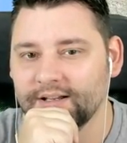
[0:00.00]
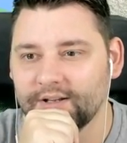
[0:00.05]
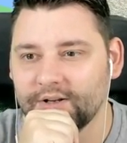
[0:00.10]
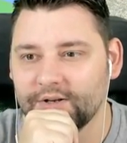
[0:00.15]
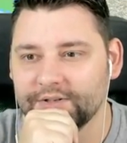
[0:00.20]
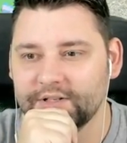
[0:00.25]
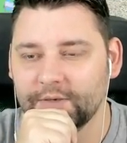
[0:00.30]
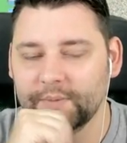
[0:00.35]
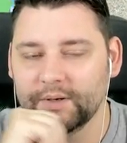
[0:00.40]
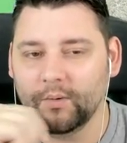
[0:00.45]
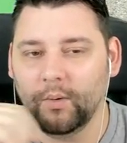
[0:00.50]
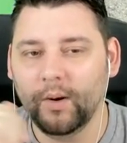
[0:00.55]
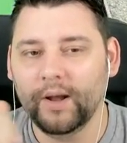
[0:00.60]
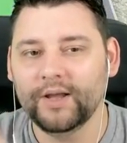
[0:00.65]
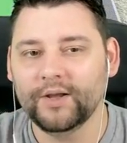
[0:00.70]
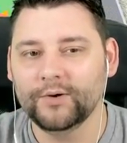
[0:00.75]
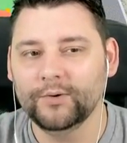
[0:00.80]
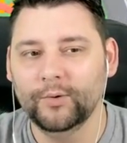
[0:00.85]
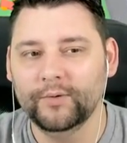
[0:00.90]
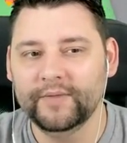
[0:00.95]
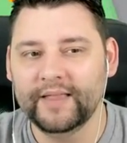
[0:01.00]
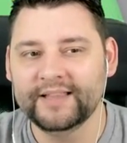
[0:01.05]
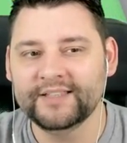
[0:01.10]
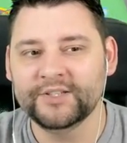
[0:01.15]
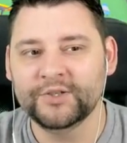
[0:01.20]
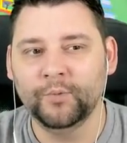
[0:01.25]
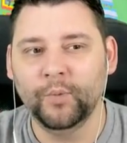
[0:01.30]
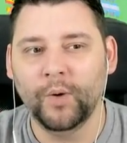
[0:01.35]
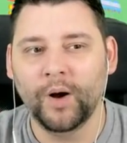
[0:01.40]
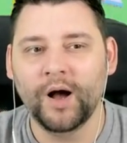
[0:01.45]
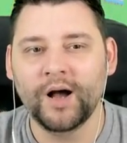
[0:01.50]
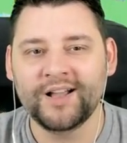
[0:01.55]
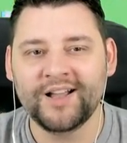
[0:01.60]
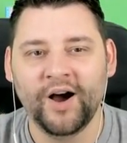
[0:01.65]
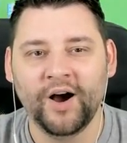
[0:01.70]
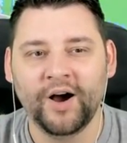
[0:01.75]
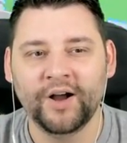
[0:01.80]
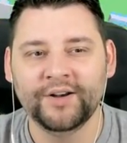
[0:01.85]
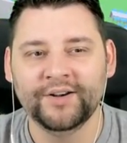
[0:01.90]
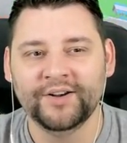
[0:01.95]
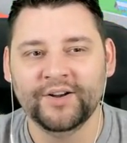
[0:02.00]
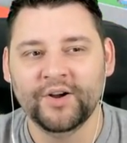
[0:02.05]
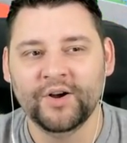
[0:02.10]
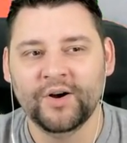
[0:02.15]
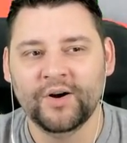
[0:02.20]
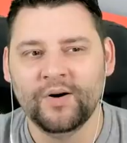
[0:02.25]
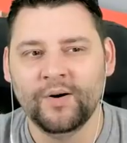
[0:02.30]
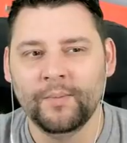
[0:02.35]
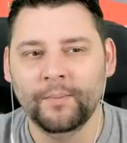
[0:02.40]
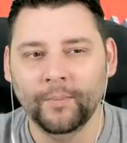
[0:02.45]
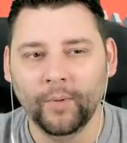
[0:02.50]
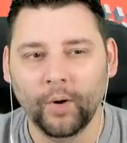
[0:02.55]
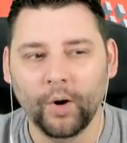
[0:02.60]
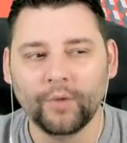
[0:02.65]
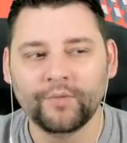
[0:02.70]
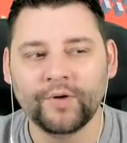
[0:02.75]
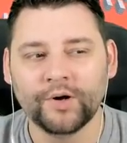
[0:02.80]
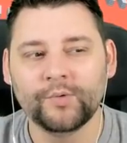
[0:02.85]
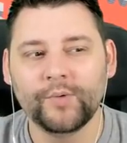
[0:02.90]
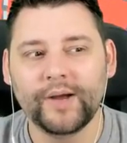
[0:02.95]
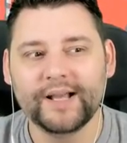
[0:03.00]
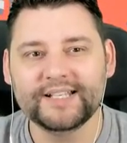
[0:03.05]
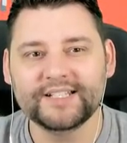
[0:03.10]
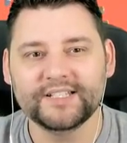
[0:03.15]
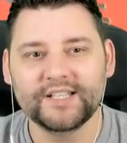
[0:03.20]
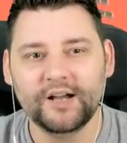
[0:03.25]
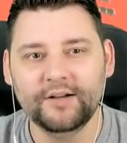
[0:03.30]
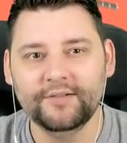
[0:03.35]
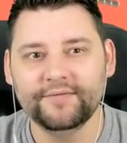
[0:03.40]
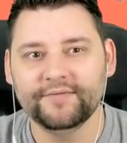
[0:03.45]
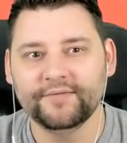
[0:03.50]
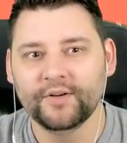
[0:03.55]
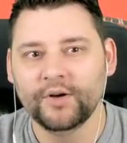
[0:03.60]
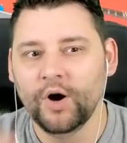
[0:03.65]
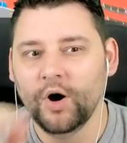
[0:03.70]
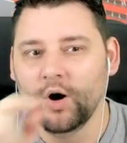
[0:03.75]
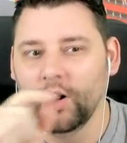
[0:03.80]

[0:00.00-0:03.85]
Because it would be quite cool then to work on more runway stuff.